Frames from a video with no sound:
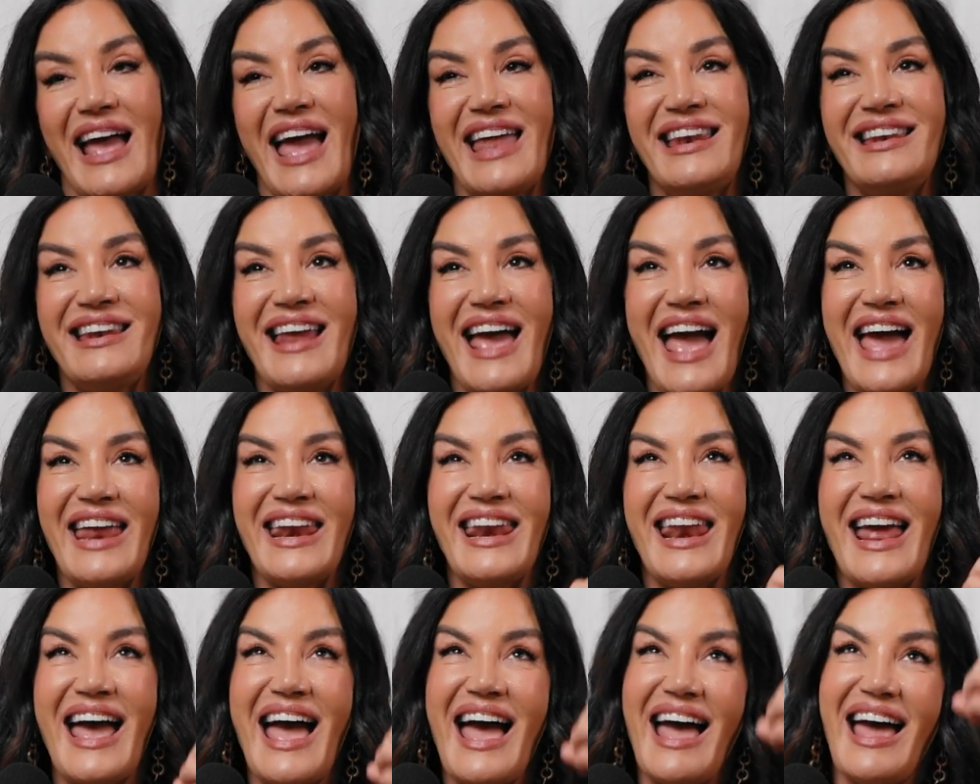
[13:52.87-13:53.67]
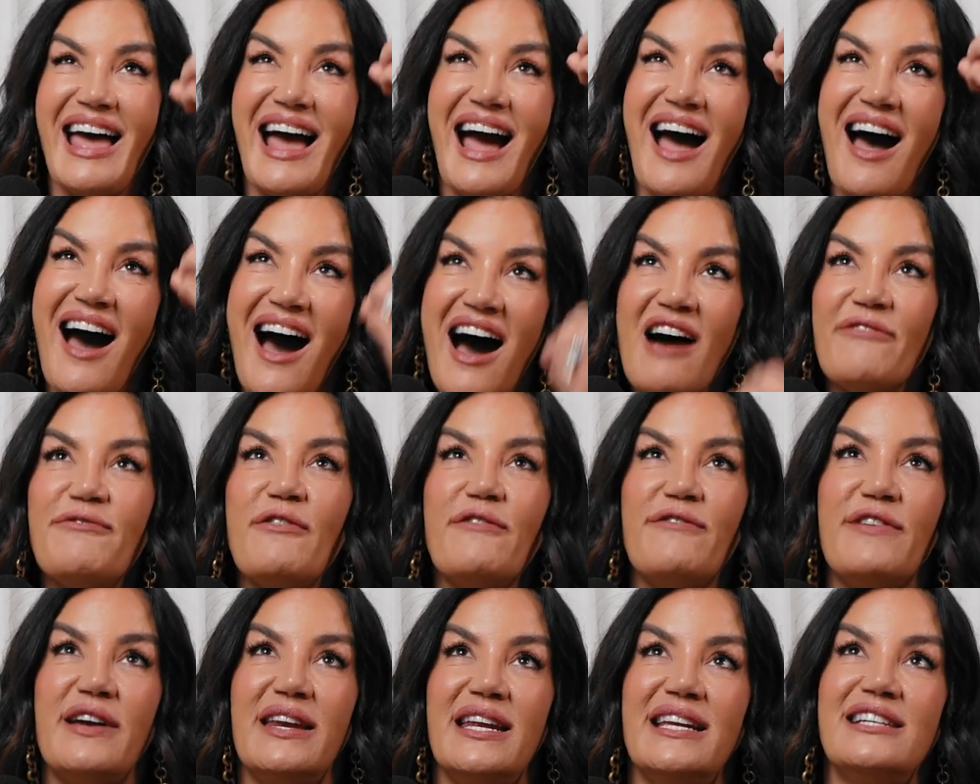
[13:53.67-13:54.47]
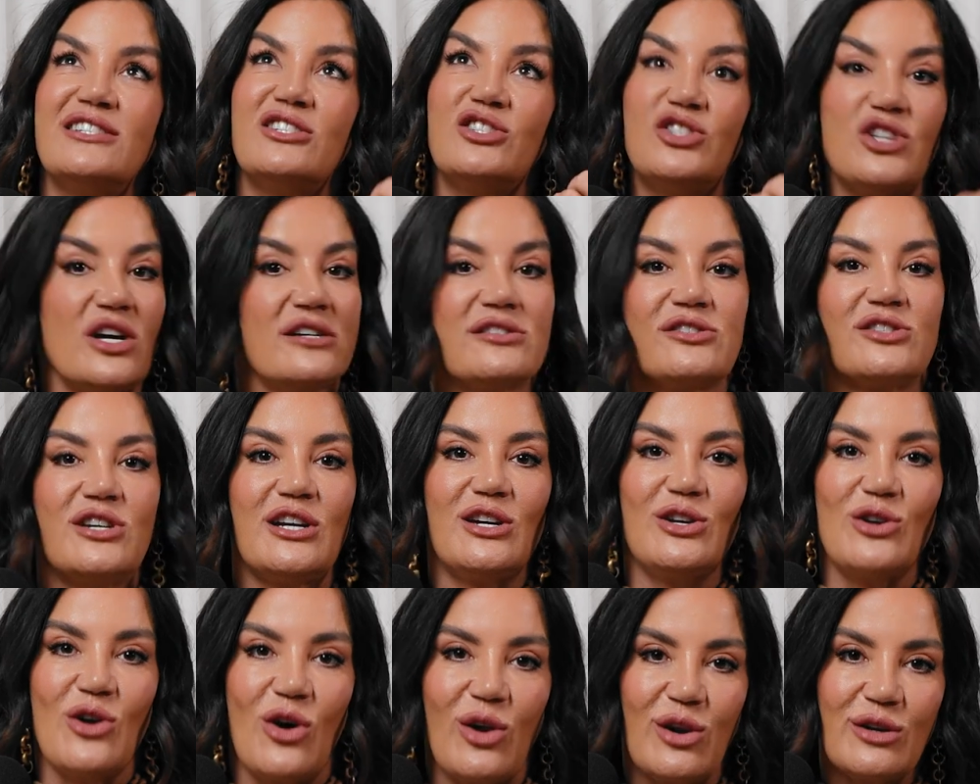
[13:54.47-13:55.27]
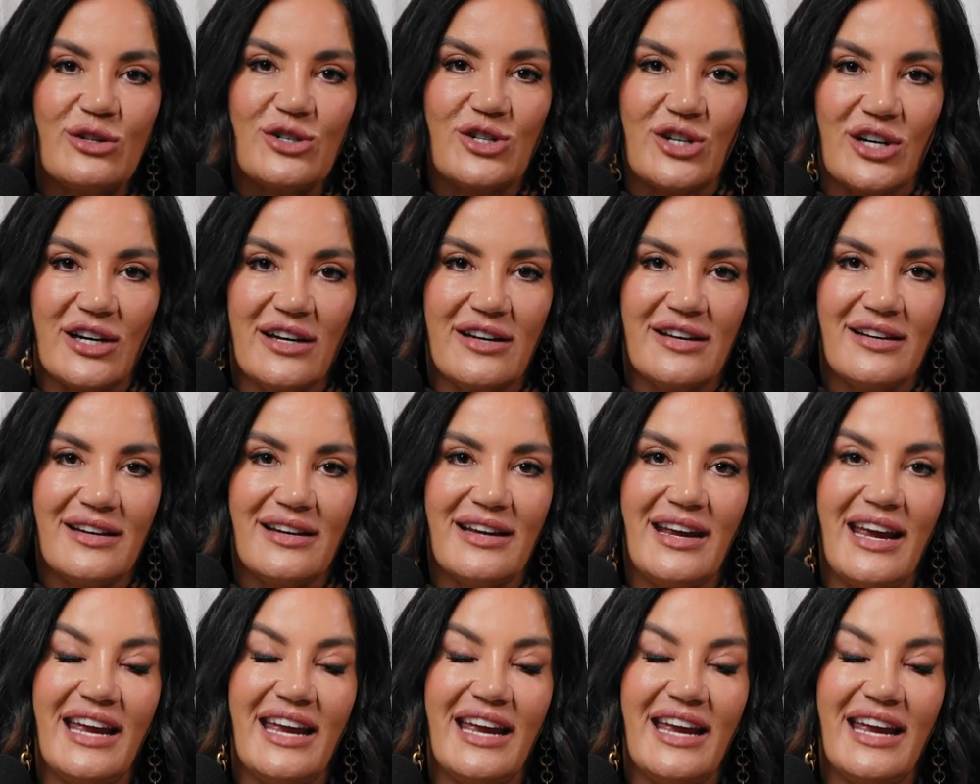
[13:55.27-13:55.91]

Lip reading: And half of it is just acknowledging it.